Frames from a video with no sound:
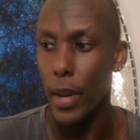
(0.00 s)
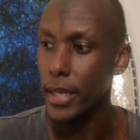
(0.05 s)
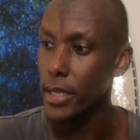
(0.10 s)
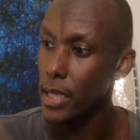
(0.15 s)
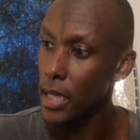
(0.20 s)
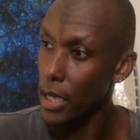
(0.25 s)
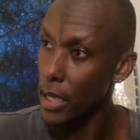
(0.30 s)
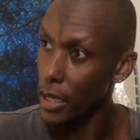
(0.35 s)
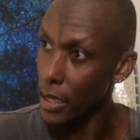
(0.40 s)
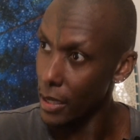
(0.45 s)

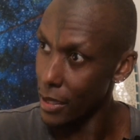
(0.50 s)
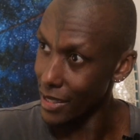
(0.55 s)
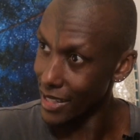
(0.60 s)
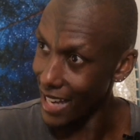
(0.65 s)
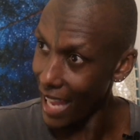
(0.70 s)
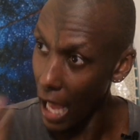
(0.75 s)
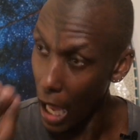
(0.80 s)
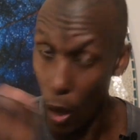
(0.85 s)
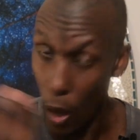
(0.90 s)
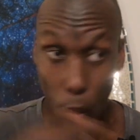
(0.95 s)
But
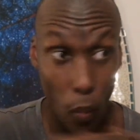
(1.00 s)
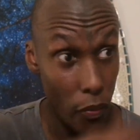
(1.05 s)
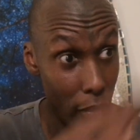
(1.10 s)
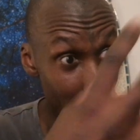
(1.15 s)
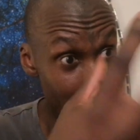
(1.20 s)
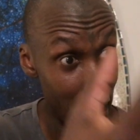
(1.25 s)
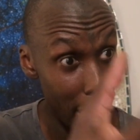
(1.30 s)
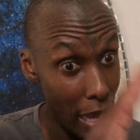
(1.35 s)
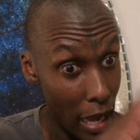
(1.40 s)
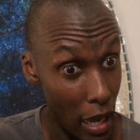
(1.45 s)
now
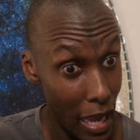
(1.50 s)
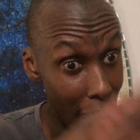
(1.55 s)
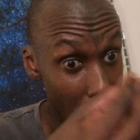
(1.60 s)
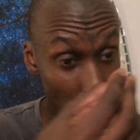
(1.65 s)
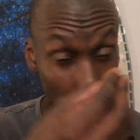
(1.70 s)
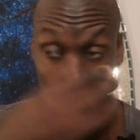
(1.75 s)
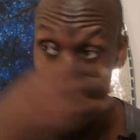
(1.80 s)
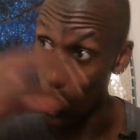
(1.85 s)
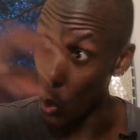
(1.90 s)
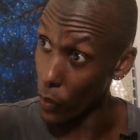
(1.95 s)
they
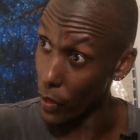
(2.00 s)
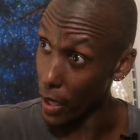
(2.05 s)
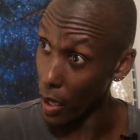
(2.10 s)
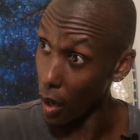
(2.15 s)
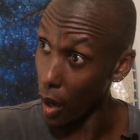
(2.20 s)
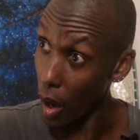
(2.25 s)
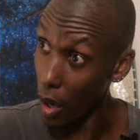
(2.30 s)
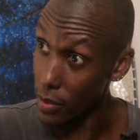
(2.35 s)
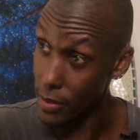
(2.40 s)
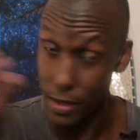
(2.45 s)
echo,
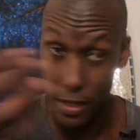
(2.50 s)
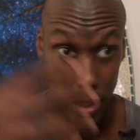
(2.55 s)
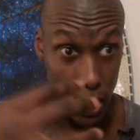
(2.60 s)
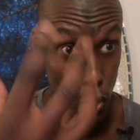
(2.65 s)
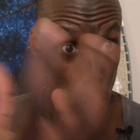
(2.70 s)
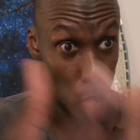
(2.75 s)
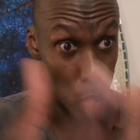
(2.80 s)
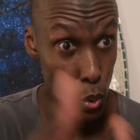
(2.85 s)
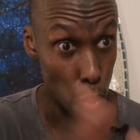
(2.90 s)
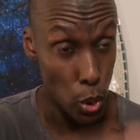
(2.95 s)
they
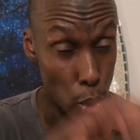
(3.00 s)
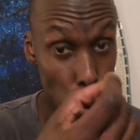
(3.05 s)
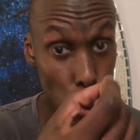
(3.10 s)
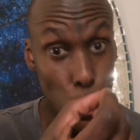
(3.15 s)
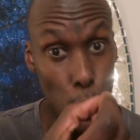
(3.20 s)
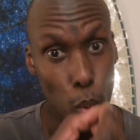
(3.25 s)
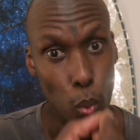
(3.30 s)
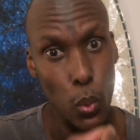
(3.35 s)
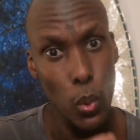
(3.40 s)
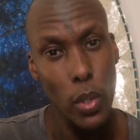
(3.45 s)
answer to
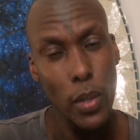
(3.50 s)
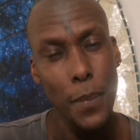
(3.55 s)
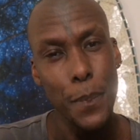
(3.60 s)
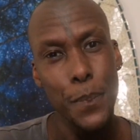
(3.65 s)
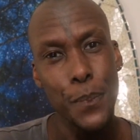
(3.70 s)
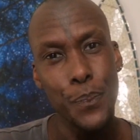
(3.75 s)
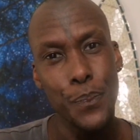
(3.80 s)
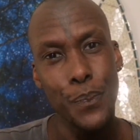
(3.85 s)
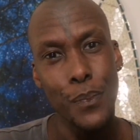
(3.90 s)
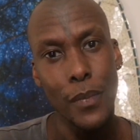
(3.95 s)
you.
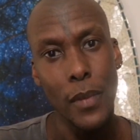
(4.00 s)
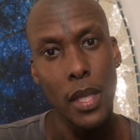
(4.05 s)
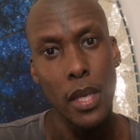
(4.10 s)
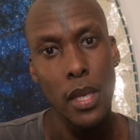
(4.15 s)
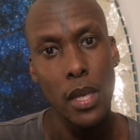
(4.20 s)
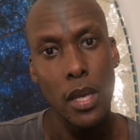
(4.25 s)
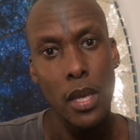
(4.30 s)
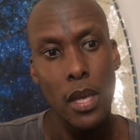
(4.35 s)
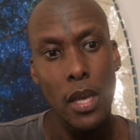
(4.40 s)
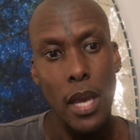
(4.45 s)

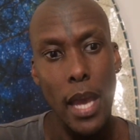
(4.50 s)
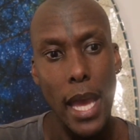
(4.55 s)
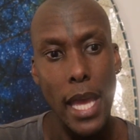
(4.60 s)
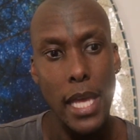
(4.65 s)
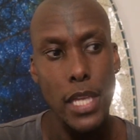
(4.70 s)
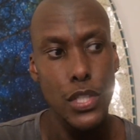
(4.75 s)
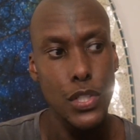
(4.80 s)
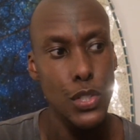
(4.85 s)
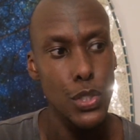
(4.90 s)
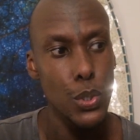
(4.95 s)

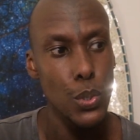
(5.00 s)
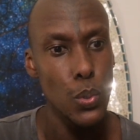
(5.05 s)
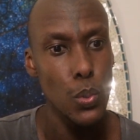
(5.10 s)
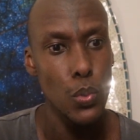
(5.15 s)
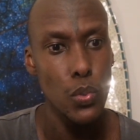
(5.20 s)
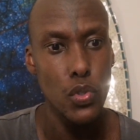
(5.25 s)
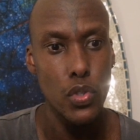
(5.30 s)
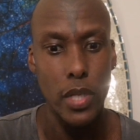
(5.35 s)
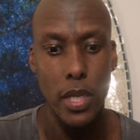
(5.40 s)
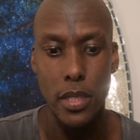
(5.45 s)
As
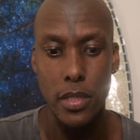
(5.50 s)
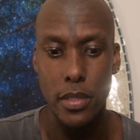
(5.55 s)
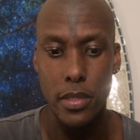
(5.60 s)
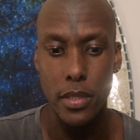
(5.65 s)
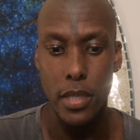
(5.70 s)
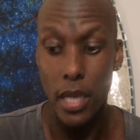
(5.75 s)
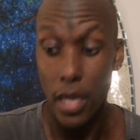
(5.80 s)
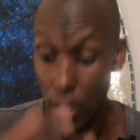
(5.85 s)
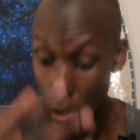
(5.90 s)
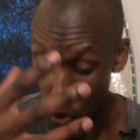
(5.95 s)
you
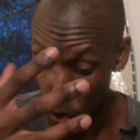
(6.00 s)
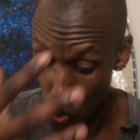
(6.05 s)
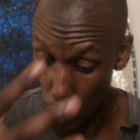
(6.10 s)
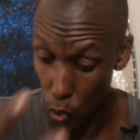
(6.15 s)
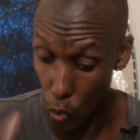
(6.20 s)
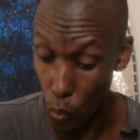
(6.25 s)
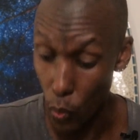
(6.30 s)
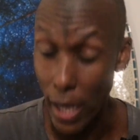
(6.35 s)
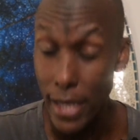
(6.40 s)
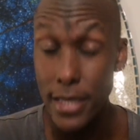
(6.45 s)
just
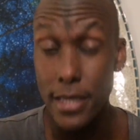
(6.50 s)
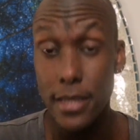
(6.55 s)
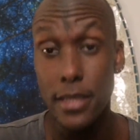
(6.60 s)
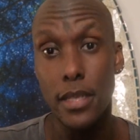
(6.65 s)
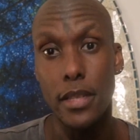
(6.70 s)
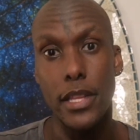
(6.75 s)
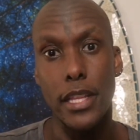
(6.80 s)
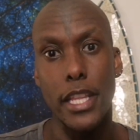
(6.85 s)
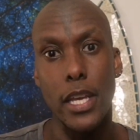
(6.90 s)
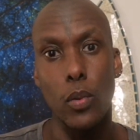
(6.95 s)

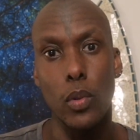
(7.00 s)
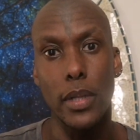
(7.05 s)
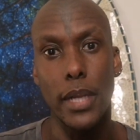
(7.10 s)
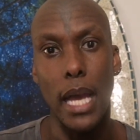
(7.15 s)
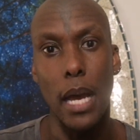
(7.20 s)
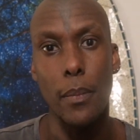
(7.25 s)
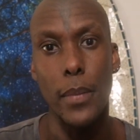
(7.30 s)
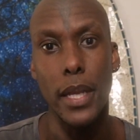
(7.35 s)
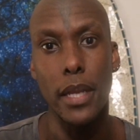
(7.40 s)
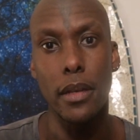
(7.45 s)
trust that they will
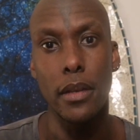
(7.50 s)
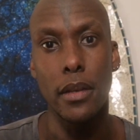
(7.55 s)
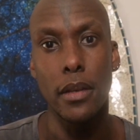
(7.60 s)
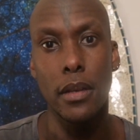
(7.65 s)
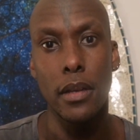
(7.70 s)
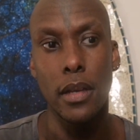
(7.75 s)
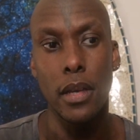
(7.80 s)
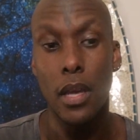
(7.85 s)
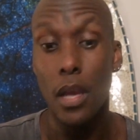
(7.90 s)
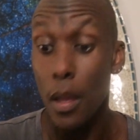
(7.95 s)
come in,
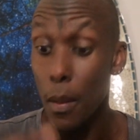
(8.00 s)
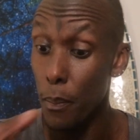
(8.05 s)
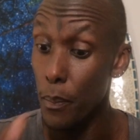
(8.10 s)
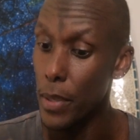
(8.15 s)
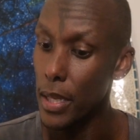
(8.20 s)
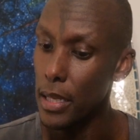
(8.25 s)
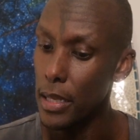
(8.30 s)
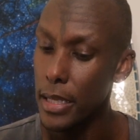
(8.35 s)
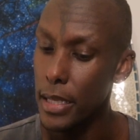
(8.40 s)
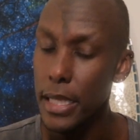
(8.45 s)

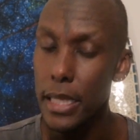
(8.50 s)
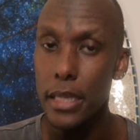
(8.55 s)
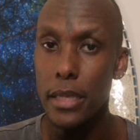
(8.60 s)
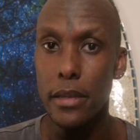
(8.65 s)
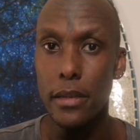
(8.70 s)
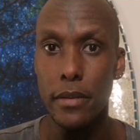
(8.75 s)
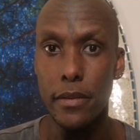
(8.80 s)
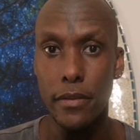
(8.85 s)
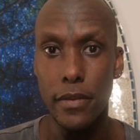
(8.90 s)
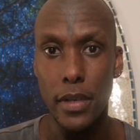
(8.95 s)

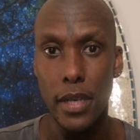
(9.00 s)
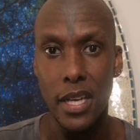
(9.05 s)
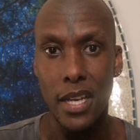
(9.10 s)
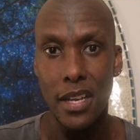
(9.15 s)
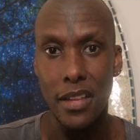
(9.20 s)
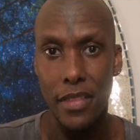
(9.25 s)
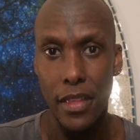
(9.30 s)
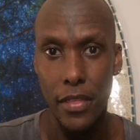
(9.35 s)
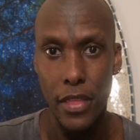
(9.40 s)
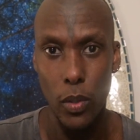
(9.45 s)
believe
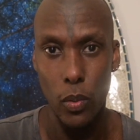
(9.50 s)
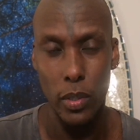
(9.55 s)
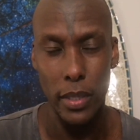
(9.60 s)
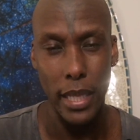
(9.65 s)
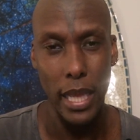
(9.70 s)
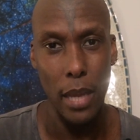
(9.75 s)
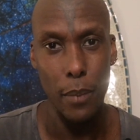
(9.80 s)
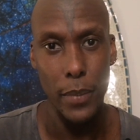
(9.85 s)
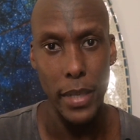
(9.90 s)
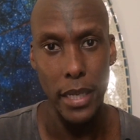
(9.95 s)
that they
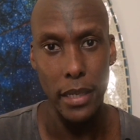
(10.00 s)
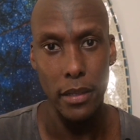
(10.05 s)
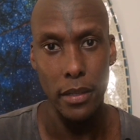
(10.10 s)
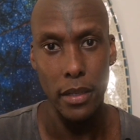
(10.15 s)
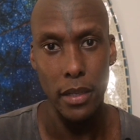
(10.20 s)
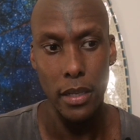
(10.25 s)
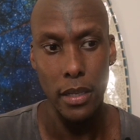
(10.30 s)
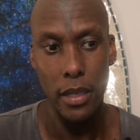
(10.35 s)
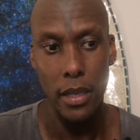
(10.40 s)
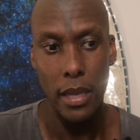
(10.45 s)
will come
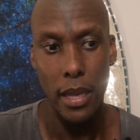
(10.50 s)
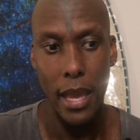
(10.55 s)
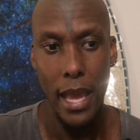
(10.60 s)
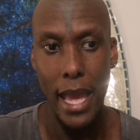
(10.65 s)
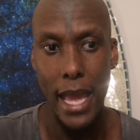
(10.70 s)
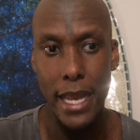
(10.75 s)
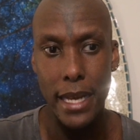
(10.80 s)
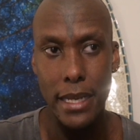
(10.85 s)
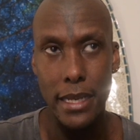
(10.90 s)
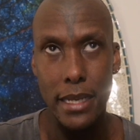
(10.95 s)
in,
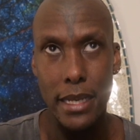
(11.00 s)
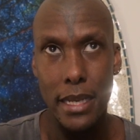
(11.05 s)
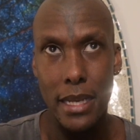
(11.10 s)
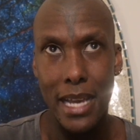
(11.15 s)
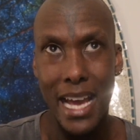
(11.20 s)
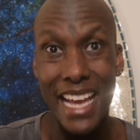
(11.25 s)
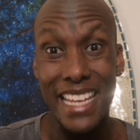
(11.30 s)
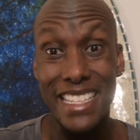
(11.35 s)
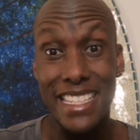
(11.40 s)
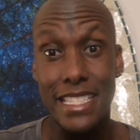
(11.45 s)
and
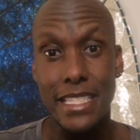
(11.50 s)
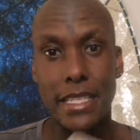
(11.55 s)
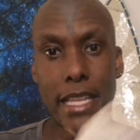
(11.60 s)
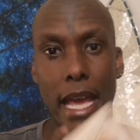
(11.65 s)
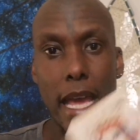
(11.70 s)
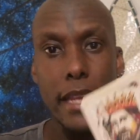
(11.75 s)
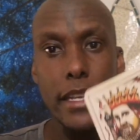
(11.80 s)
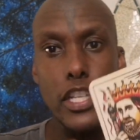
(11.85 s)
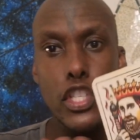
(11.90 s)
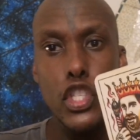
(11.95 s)

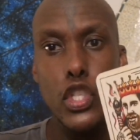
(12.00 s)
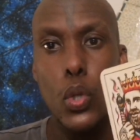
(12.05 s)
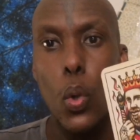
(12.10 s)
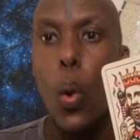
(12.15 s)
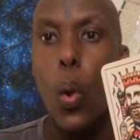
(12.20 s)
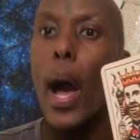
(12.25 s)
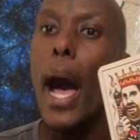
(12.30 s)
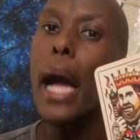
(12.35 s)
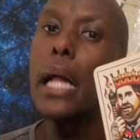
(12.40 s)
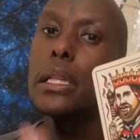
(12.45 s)
understand it's
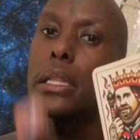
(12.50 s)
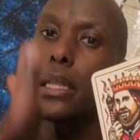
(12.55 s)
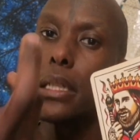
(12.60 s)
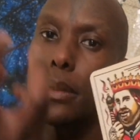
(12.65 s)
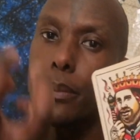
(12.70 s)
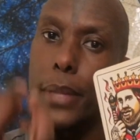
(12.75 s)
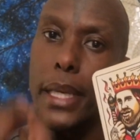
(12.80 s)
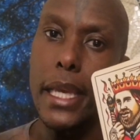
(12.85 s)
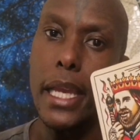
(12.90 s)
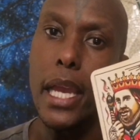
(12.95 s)
your
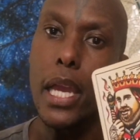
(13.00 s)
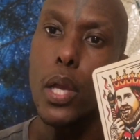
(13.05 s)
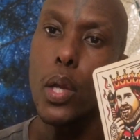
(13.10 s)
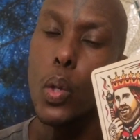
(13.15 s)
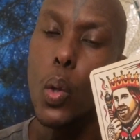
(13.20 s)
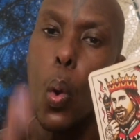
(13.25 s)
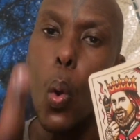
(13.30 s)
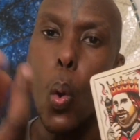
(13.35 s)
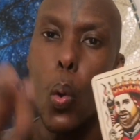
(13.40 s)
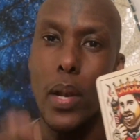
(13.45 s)
alchemy
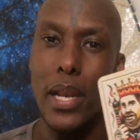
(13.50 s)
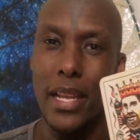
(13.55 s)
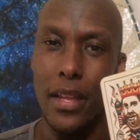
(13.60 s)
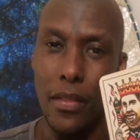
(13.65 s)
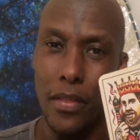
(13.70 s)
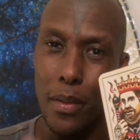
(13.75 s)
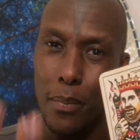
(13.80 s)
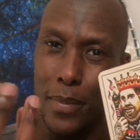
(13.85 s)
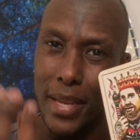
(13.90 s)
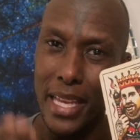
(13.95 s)

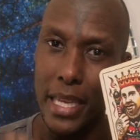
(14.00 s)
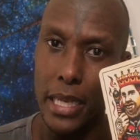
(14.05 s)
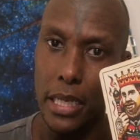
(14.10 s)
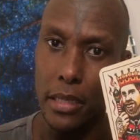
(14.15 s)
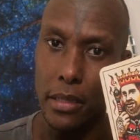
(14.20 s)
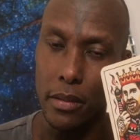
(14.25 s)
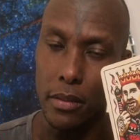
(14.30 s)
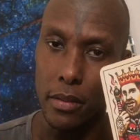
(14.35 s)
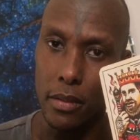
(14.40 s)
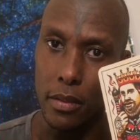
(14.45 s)
calling them
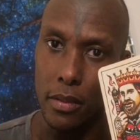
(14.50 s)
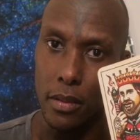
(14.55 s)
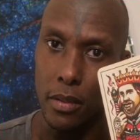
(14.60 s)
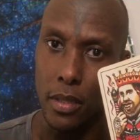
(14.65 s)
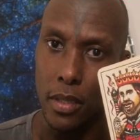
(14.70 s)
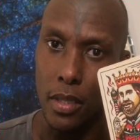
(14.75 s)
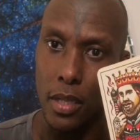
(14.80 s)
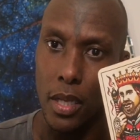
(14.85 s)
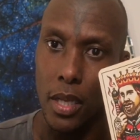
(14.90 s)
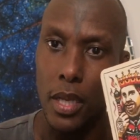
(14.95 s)
in.
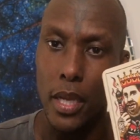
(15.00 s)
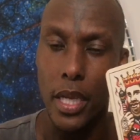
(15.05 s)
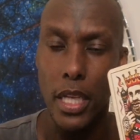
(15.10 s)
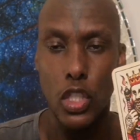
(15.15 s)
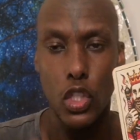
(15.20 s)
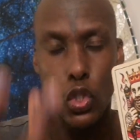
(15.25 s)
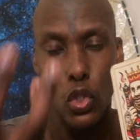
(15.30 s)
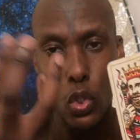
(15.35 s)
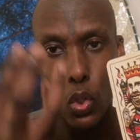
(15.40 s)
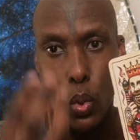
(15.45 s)

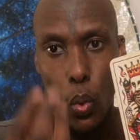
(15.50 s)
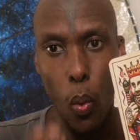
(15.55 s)
It's